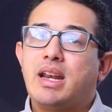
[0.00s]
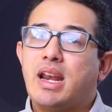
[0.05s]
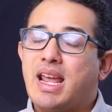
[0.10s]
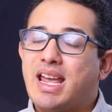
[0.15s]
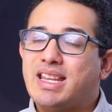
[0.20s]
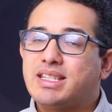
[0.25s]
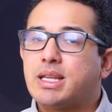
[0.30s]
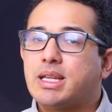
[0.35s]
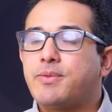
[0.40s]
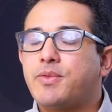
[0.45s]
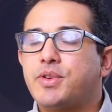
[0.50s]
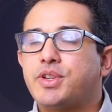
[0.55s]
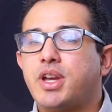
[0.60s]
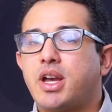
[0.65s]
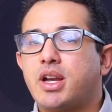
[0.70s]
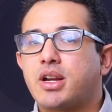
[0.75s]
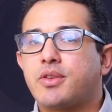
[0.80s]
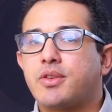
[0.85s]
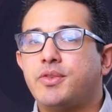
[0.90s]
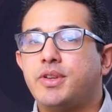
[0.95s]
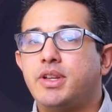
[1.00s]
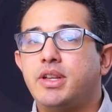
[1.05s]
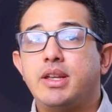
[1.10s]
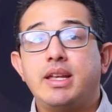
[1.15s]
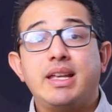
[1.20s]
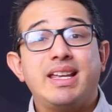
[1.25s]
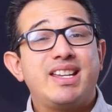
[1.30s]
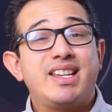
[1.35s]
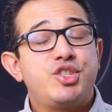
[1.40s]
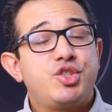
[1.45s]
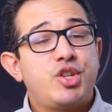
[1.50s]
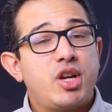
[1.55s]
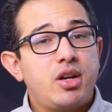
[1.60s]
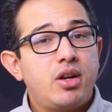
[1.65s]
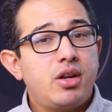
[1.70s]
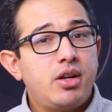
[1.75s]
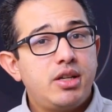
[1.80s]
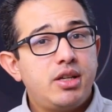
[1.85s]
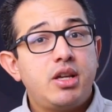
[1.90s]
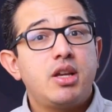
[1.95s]
In landscape photography,
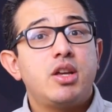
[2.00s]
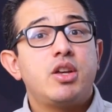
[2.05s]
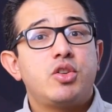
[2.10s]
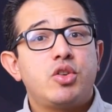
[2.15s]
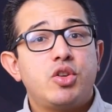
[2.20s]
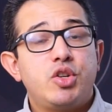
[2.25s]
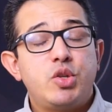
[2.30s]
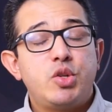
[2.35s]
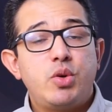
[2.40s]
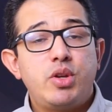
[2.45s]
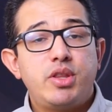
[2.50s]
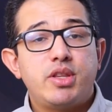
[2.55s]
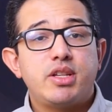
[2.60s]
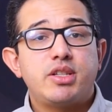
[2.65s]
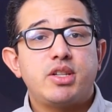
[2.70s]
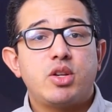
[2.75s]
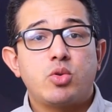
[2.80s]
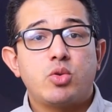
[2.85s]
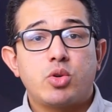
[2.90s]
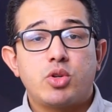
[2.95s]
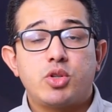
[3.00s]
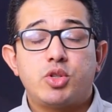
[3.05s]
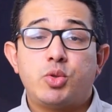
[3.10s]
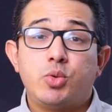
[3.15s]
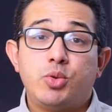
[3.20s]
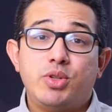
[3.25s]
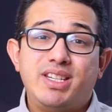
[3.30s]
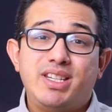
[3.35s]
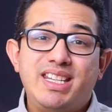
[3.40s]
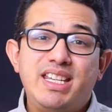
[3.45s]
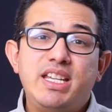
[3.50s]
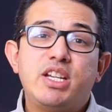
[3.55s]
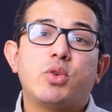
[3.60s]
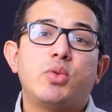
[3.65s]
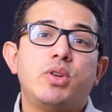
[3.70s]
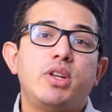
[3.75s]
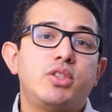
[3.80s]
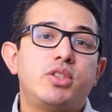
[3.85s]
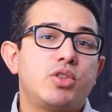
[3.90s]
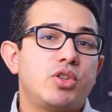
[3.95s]
generally you're doing this in order to
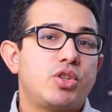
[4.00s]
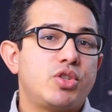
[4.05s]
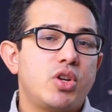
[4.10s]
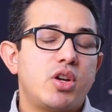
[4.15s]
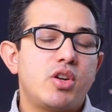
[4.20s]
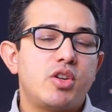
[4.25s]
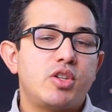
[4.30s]
decrease your